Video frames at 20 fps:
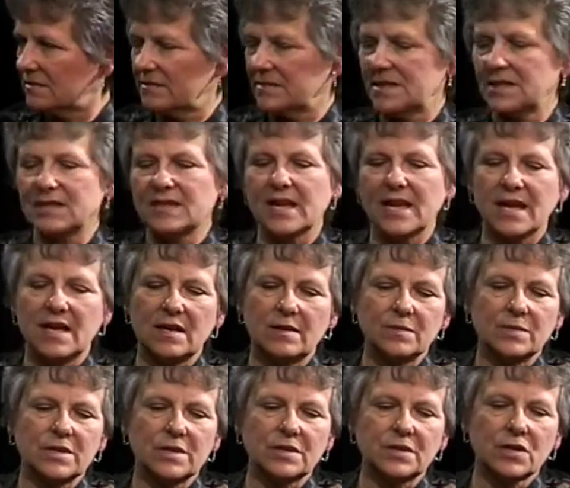today
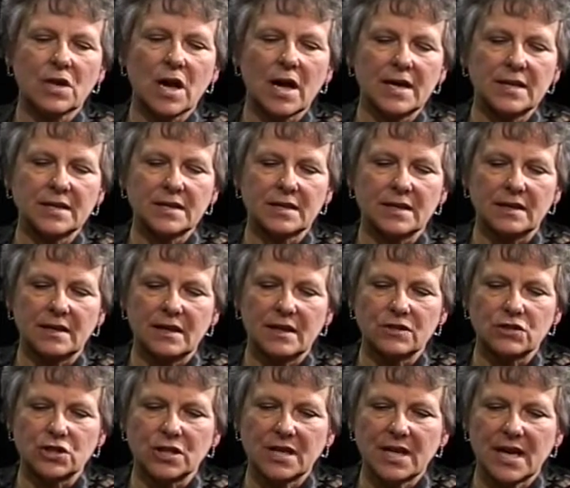to kind of
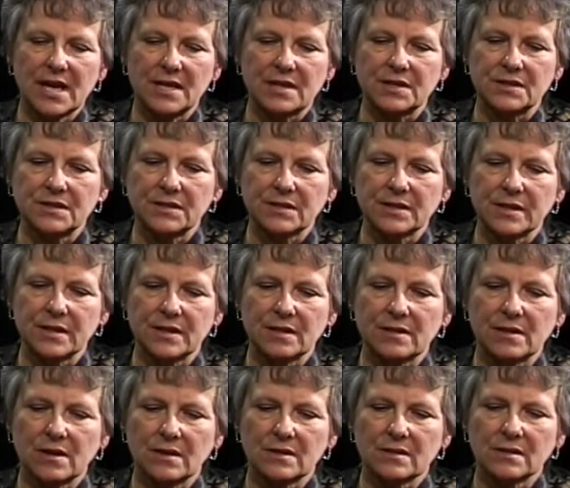educate us
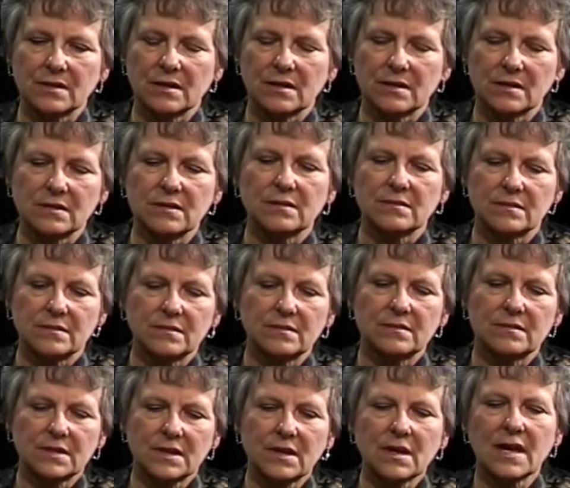on
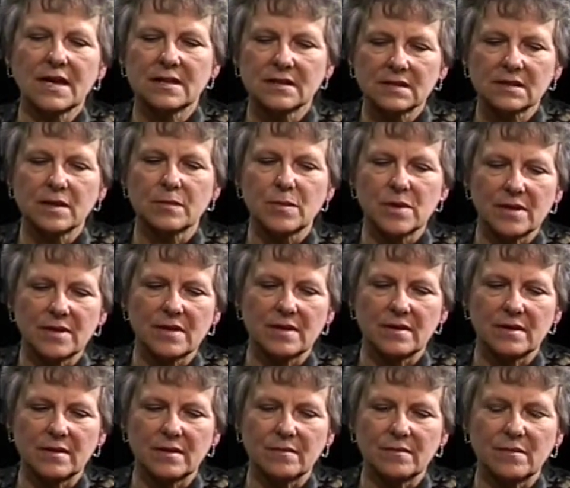kind of some of
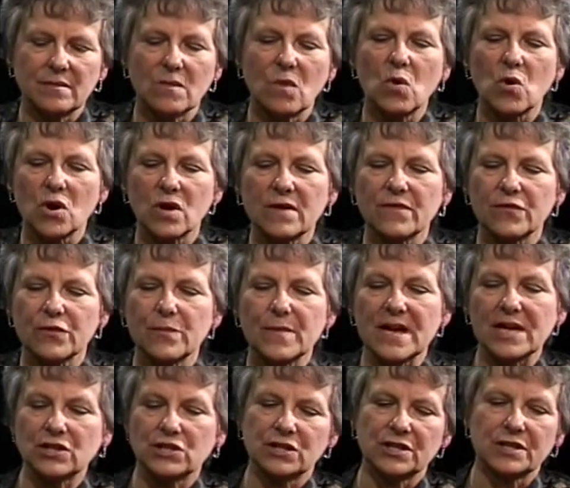more
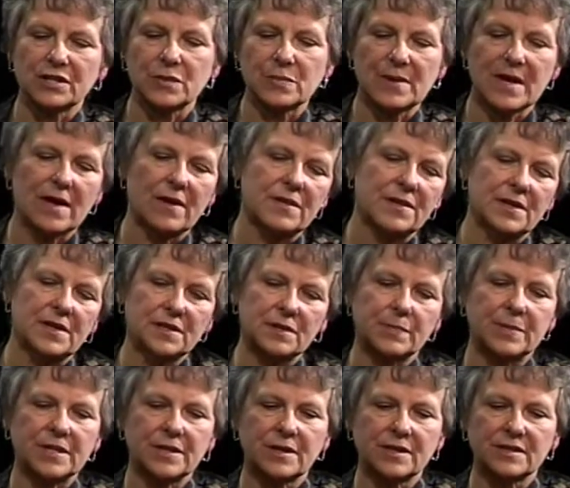information about this,
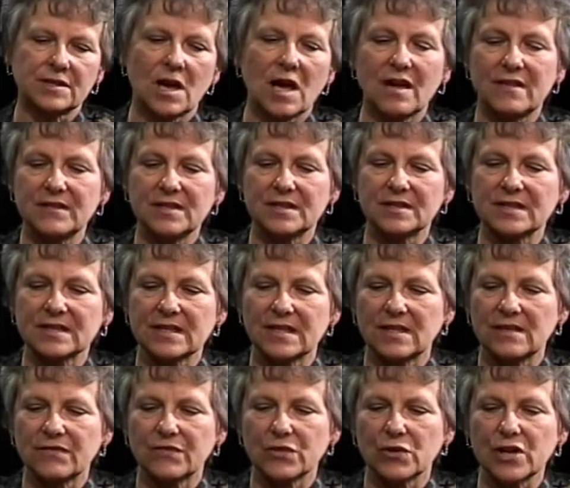because
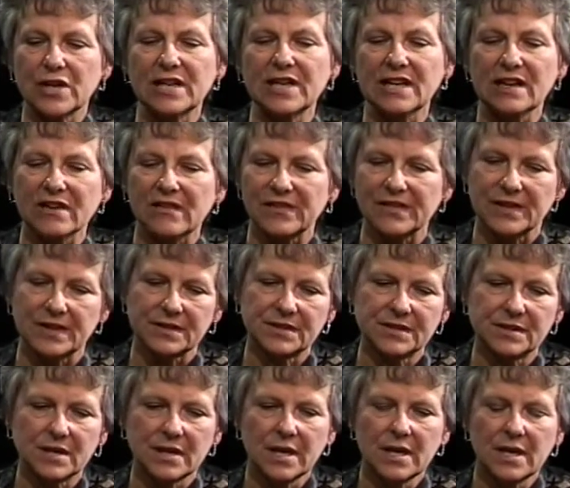obviously for any of
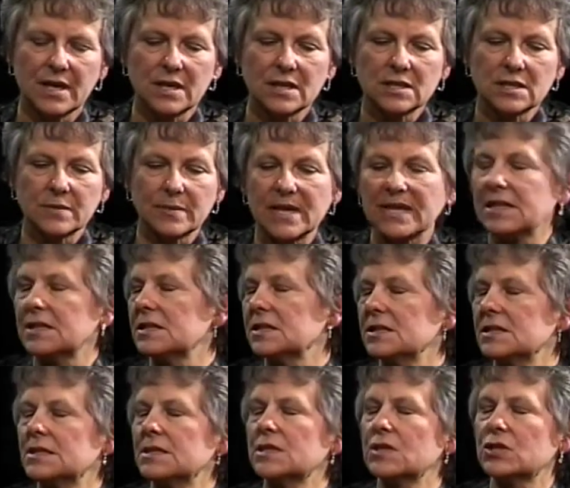us to make a
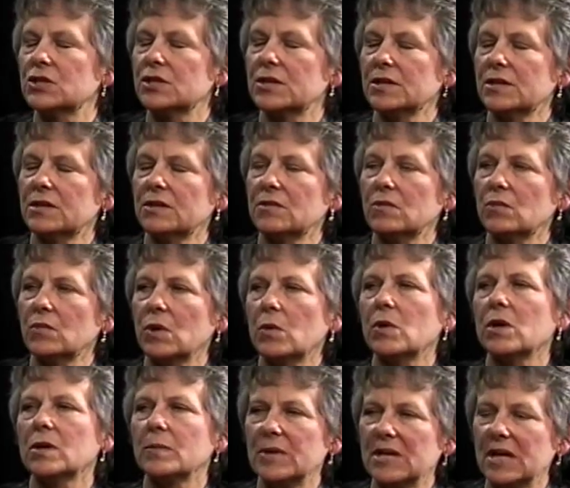decision, we
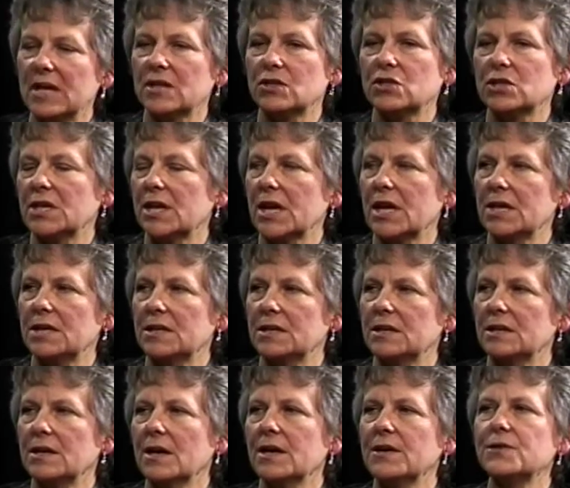want to be
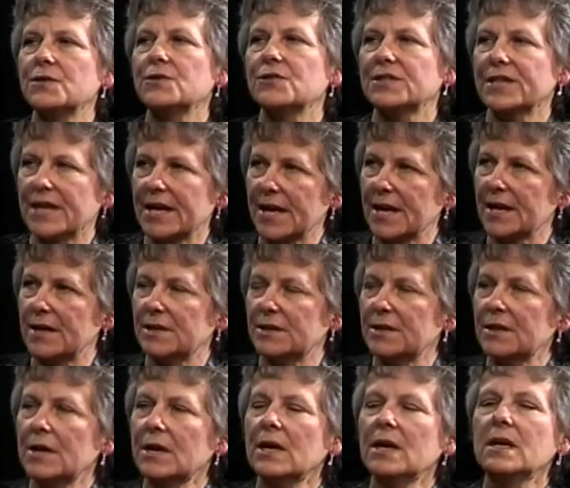educated, understand,
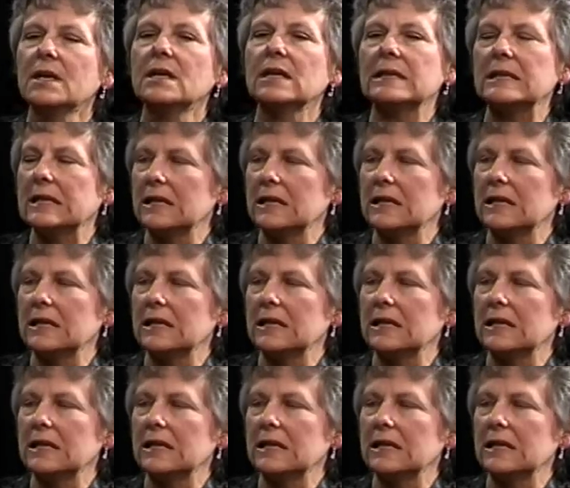get the